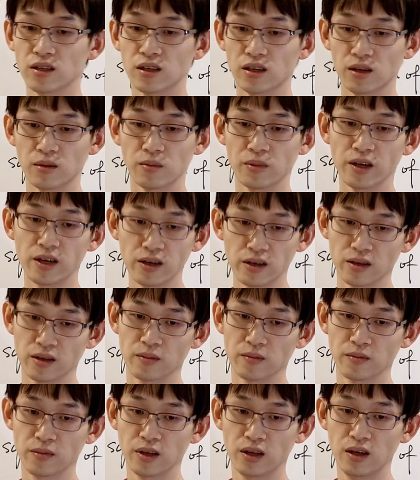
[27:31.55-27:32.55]
then compare
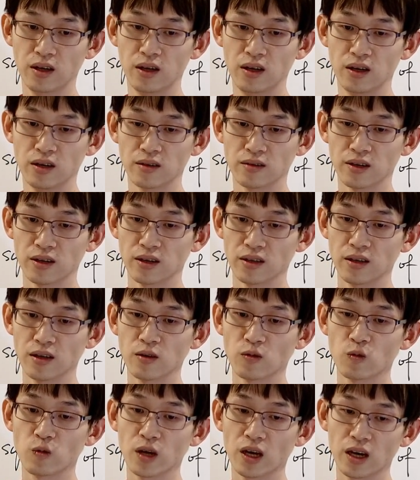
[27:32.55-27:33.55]
them, right? And
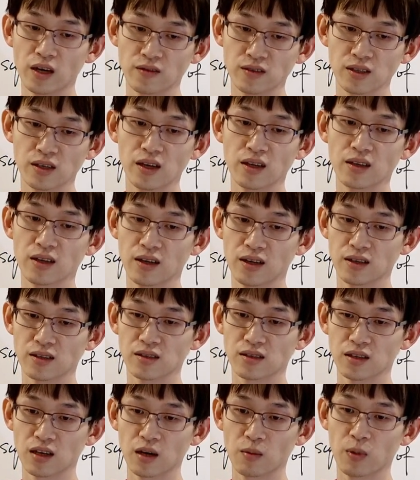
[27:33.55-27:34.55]
then we have said that
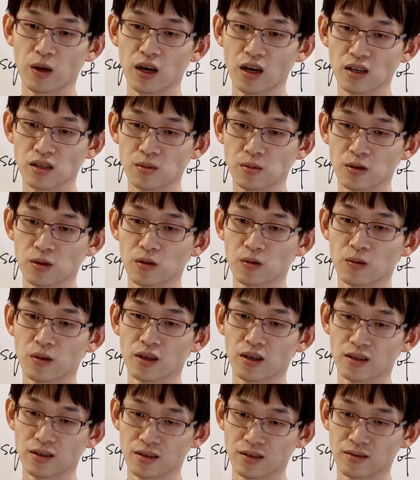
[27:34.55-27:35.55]
it's not possible
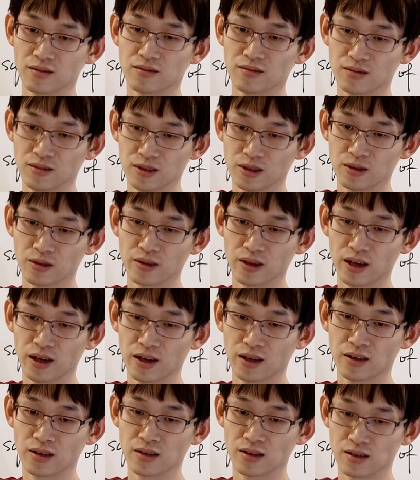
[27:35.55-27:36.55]
when
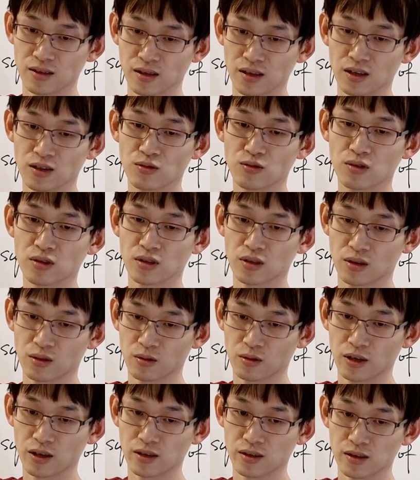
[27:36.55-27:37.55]
n is 100
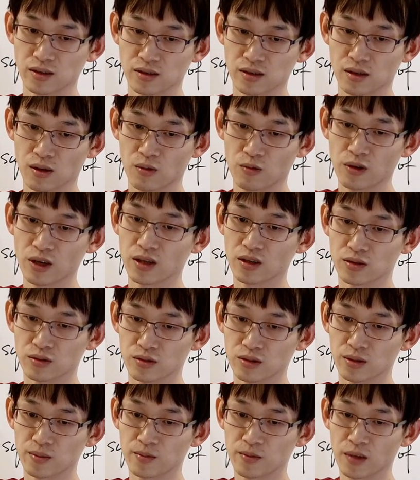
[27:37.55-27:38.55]
or n is
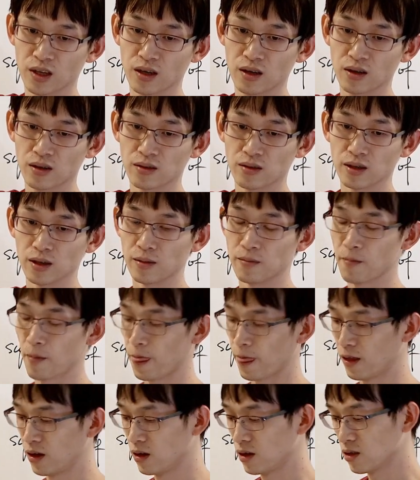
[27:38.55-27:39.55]
300, right?
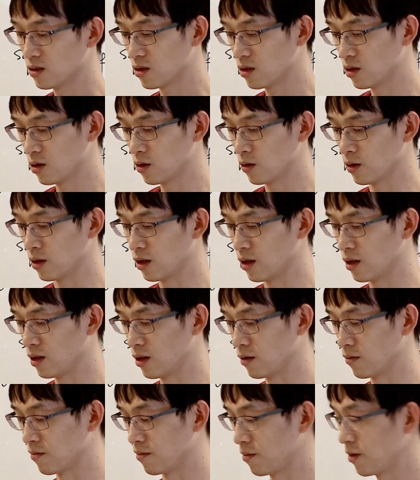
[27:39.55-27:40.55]

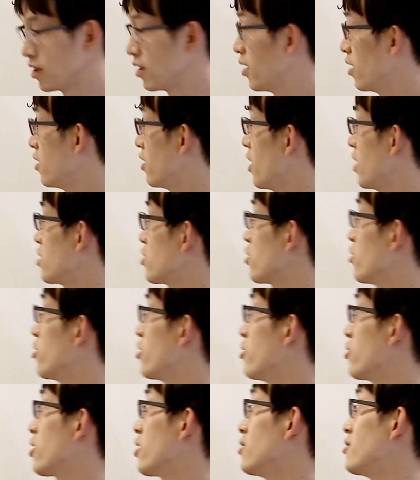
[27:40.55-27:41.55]
So, but then
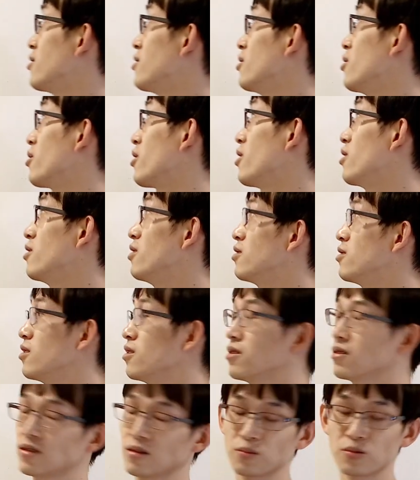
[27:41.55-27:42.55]
naturally you can see, okay, this
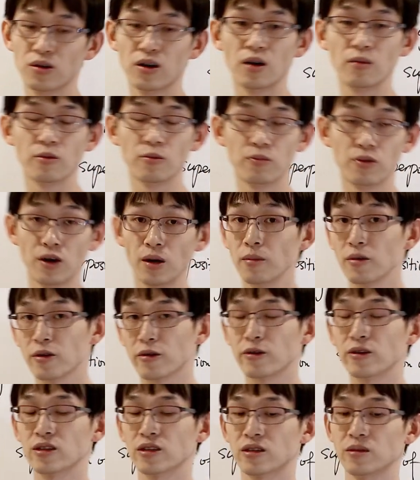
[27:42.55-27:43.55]
is a problem. Probably
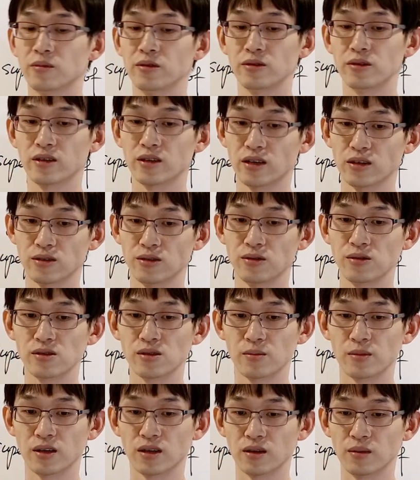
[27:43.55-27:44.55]
quantum computing can do
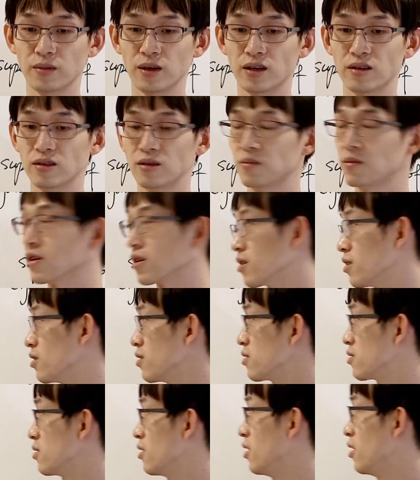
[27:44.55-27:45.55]
something about it,
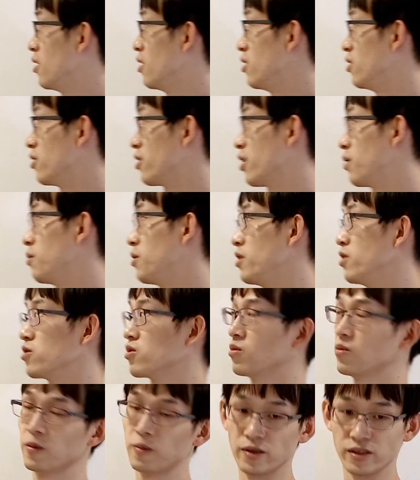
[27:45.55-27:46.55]
because you can be in
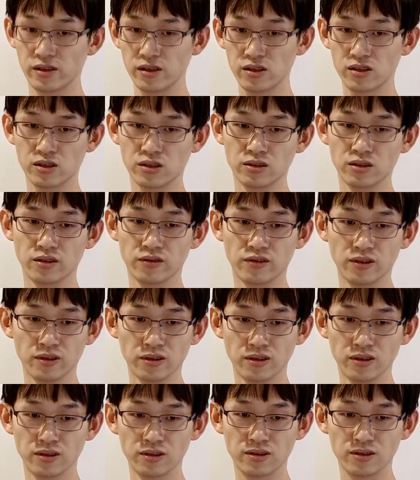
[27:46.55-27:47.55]
superposition of
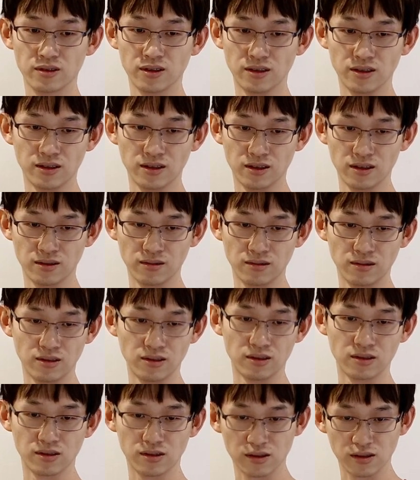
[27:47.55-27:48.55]
all this, and then
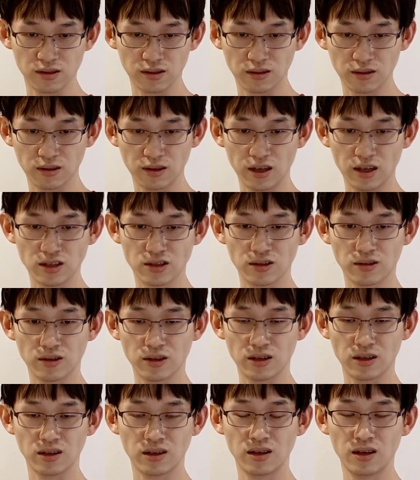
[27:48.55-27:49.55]
they're just all
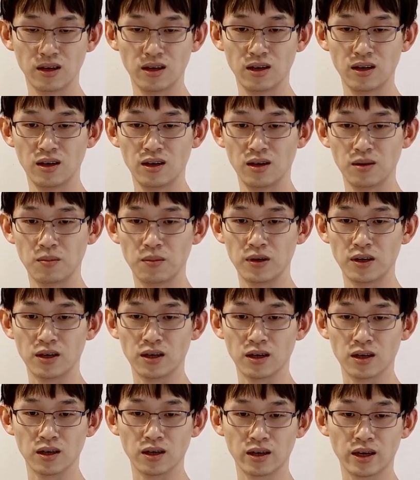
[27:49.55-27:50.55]
naturally
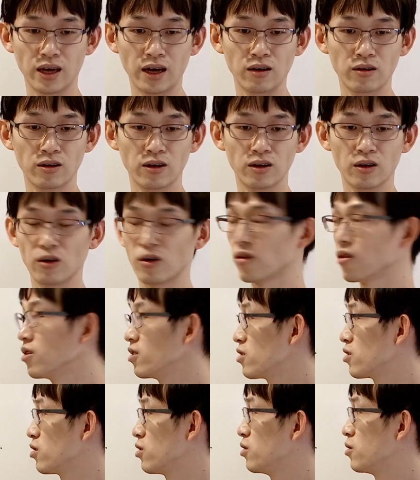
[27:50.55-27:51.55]
being calculated. All
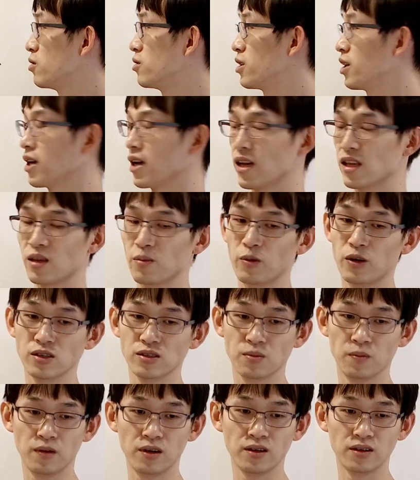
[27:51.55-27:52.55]
this 2 to the nth
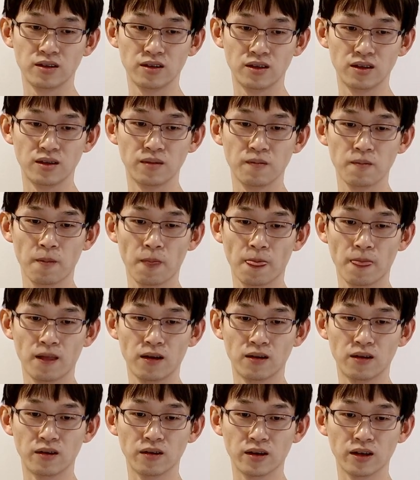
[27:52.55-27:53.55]
possibility,
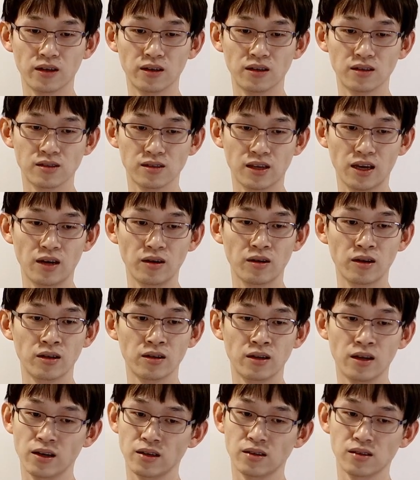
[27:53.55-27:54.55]
okay, is
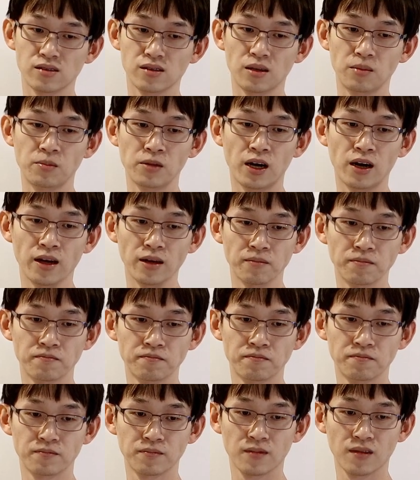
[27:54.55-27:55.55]
calculated at the same time,
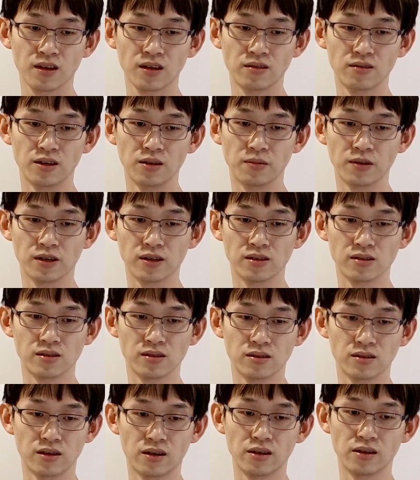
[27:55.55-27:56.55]
right? Because
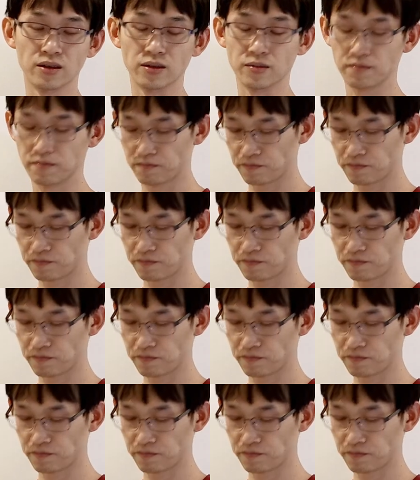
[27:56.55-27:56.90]
they're there.